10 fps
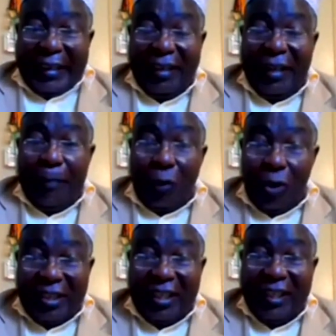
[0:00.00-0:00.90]
Uh-huh. The
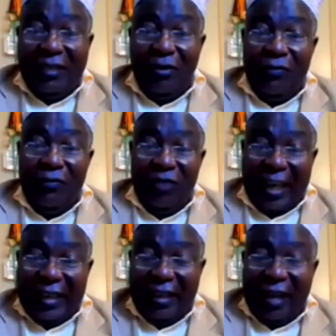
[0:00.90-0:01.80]
process of
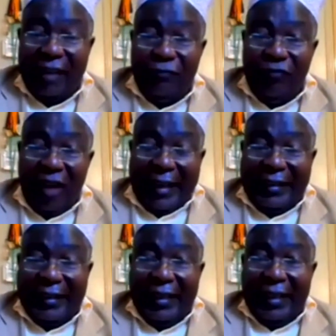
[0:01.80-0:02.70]
getting that fund,
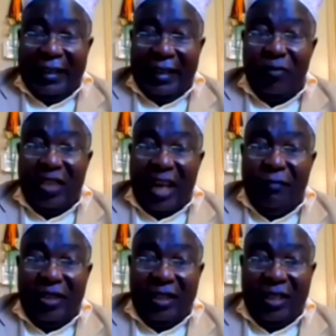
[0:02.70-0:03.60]

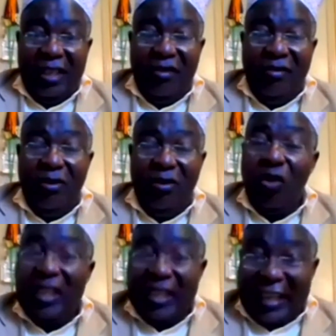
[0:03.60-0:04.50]
sometimes uh,
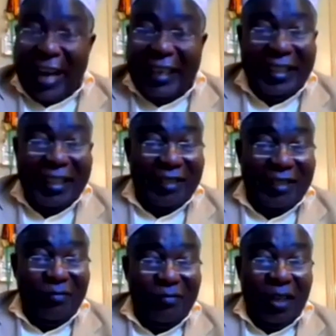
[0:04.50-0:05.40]
conditionalities.
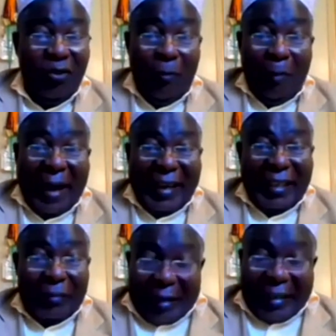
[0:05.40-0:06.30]
You know, money is
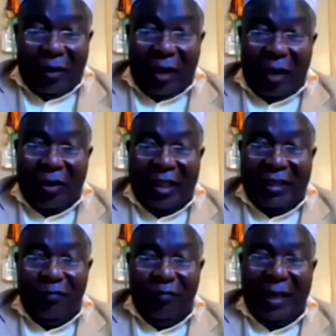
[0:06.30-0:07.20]
money. You cannot just
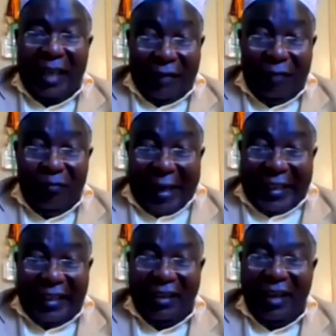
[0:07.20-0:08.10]
be given
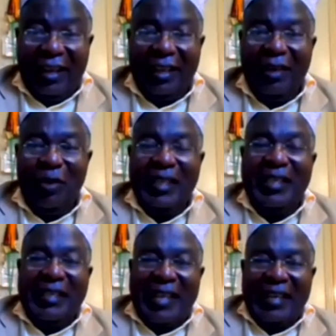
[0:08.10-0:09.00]
money, like what he
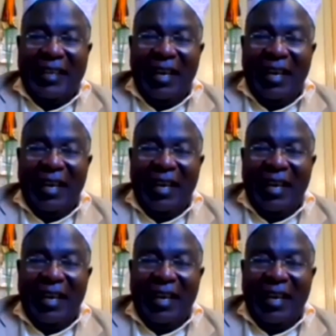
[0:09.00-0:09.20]
said.